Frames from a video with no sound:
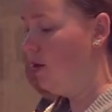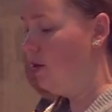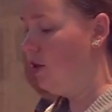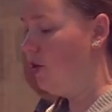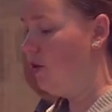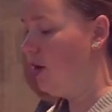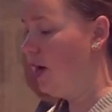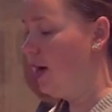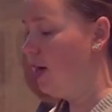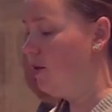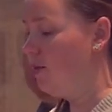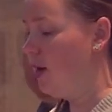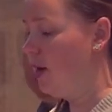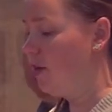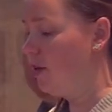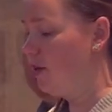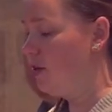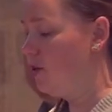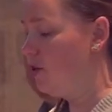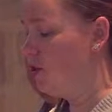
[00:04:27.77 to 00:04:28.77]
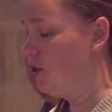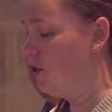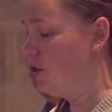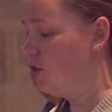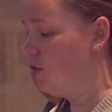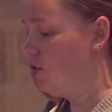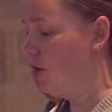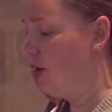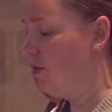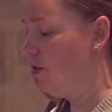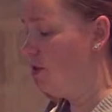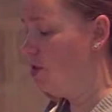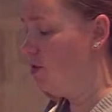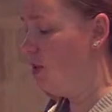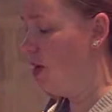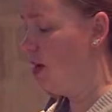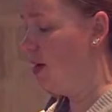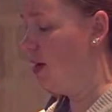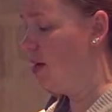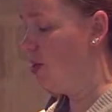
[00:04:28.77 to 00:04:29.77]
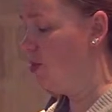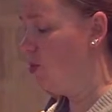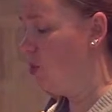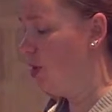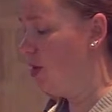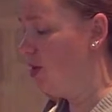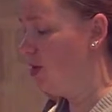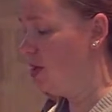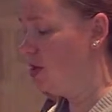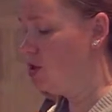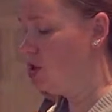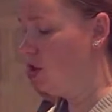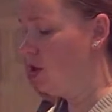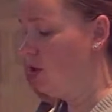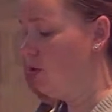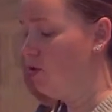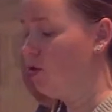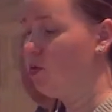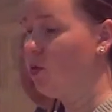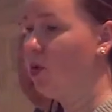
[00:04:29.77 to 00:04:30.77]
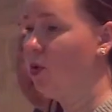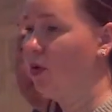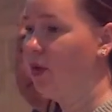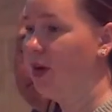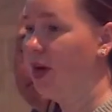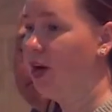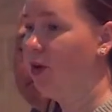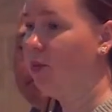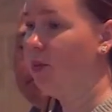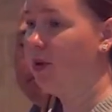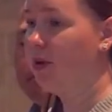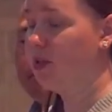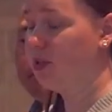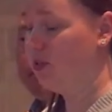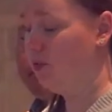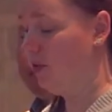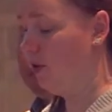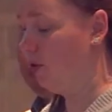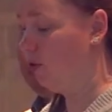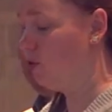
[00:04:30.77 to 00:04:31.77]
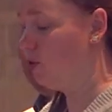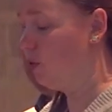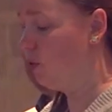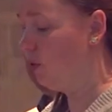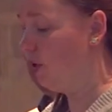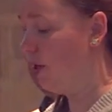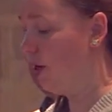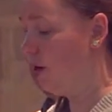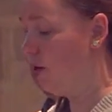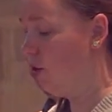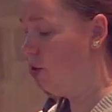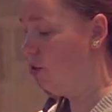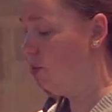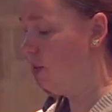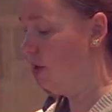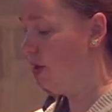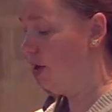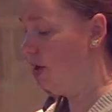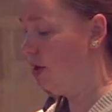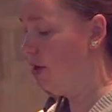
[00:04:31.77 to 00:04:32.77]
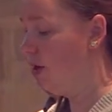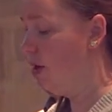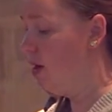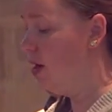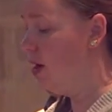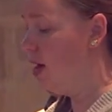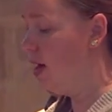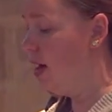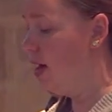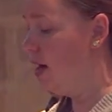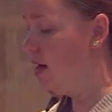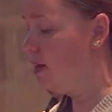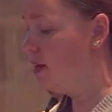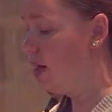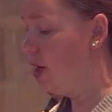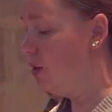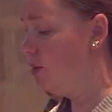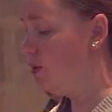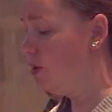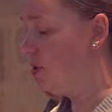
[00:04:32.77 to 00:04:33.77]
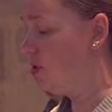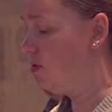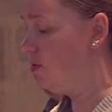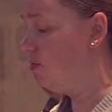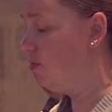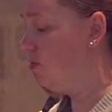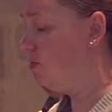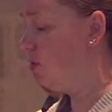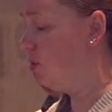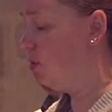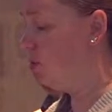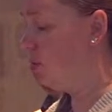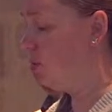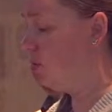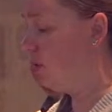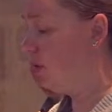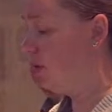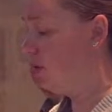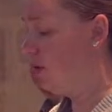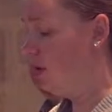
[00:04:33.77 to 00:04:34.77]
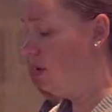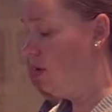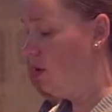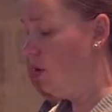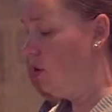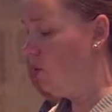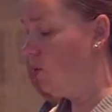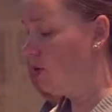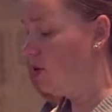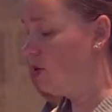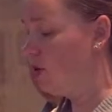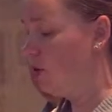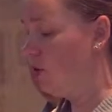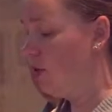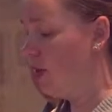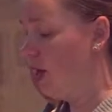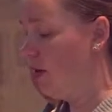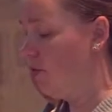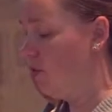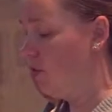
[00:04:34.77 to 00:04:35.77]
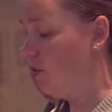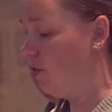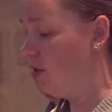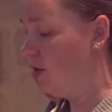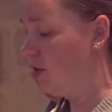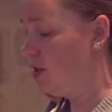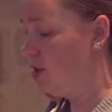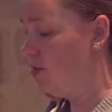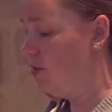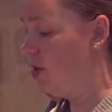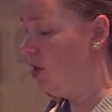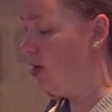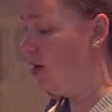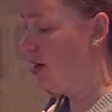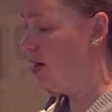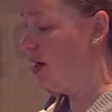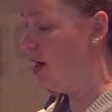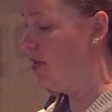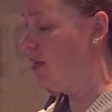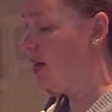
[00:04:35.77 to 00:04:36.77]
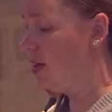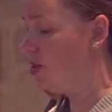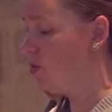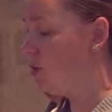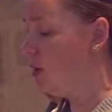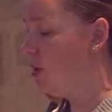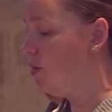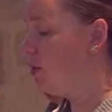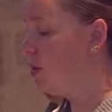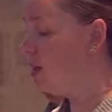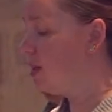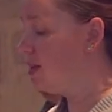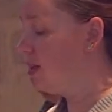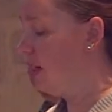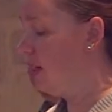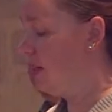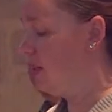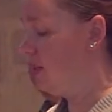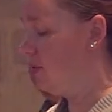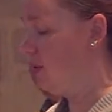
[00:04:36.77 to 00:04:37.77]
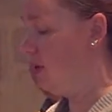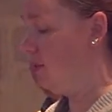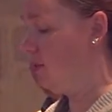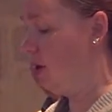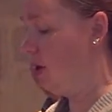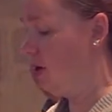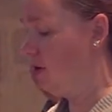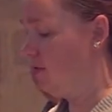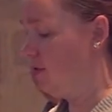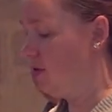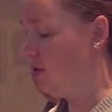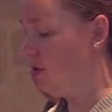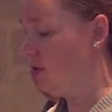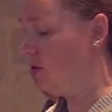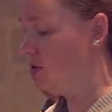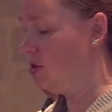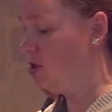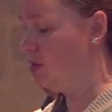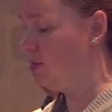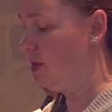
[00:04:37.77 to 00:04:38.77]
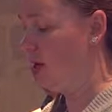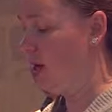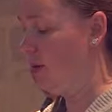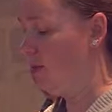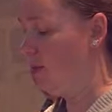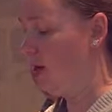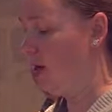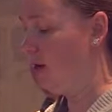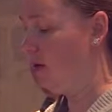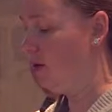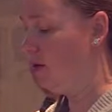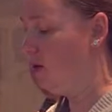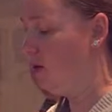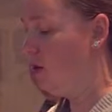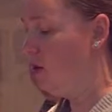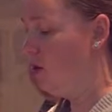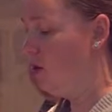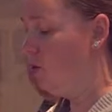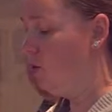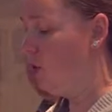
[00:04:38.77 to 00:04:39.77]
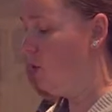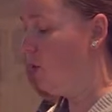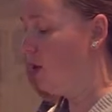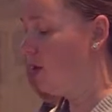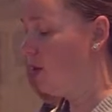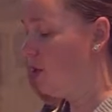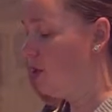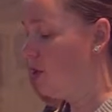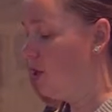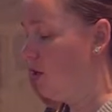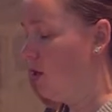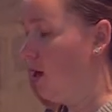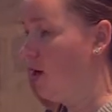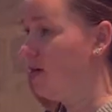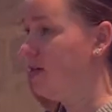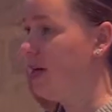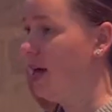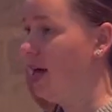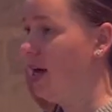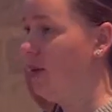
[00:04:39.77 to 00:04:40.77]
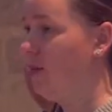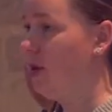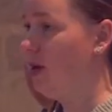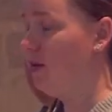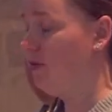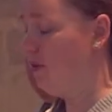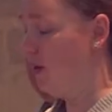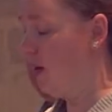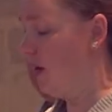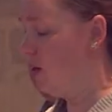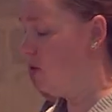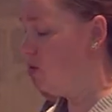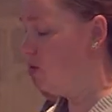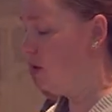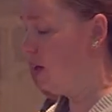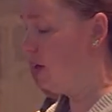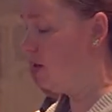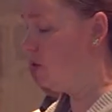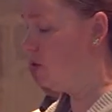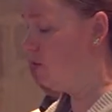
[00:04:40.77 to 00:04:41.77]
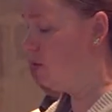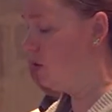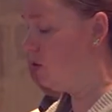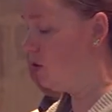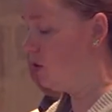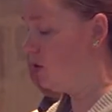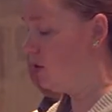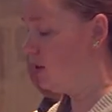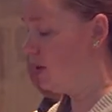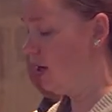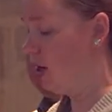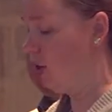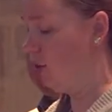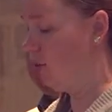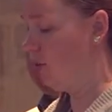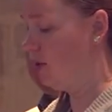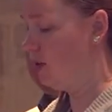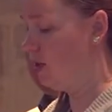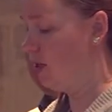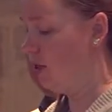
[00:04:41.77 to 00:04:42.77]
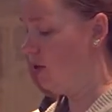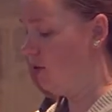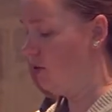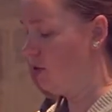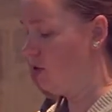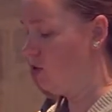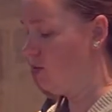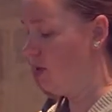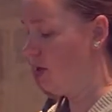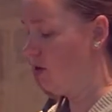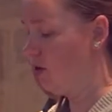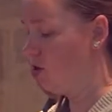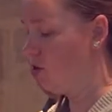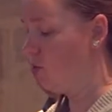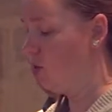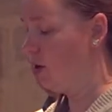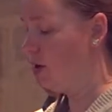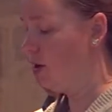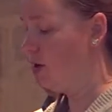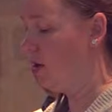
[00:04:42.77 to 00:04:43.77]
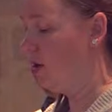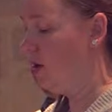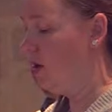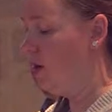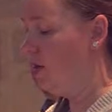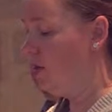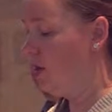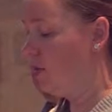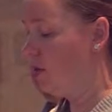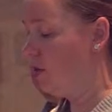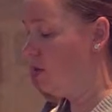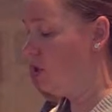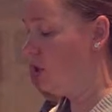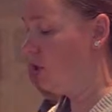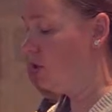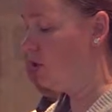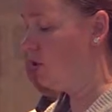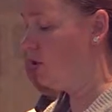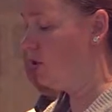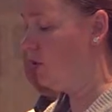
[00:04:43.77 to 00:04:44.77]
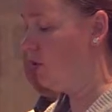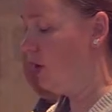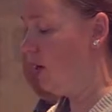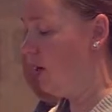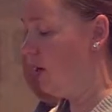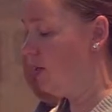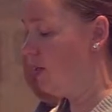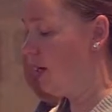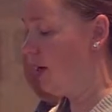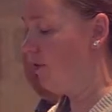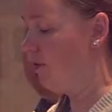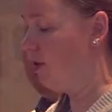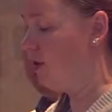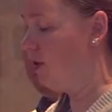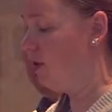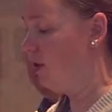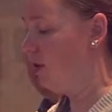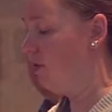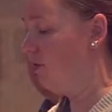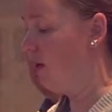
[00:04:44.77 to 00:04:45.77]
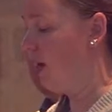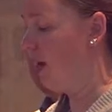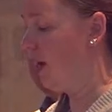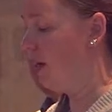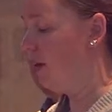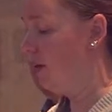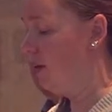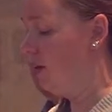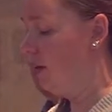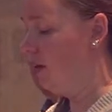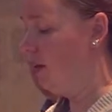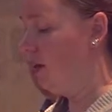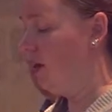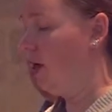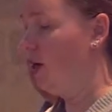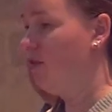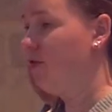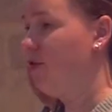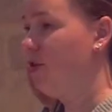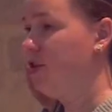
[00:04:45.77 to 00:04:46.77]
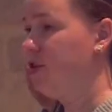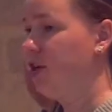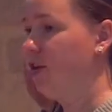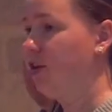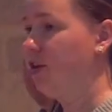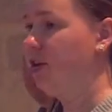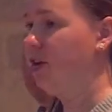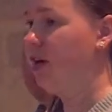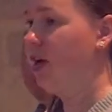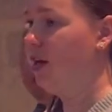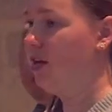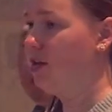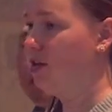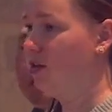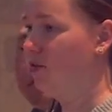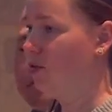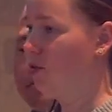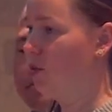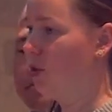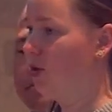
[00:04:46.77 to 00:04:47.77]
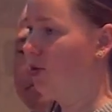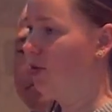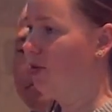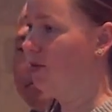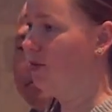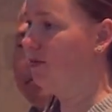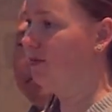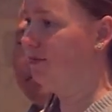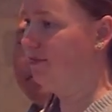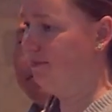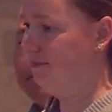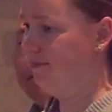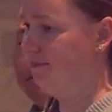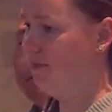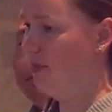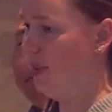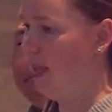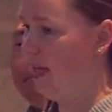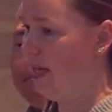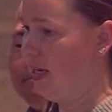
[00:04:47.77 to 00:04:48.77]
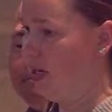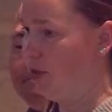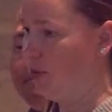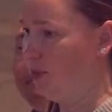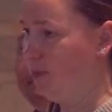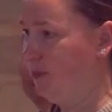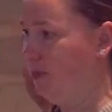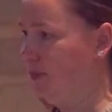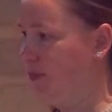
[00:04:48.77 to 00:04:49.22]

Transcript: The United Methodist Church of Whitefish Bay has played such a huge role in helping us feel truly at home here and has helped us feel rooted. We're so thankful for this community, and that's why we're excited to be a part of the Stewardship campaign. We want to share our time and financial contributions to help continue the tremendous work that the church is doing in its effort to love God, care for each other, and serve the world. Thank you.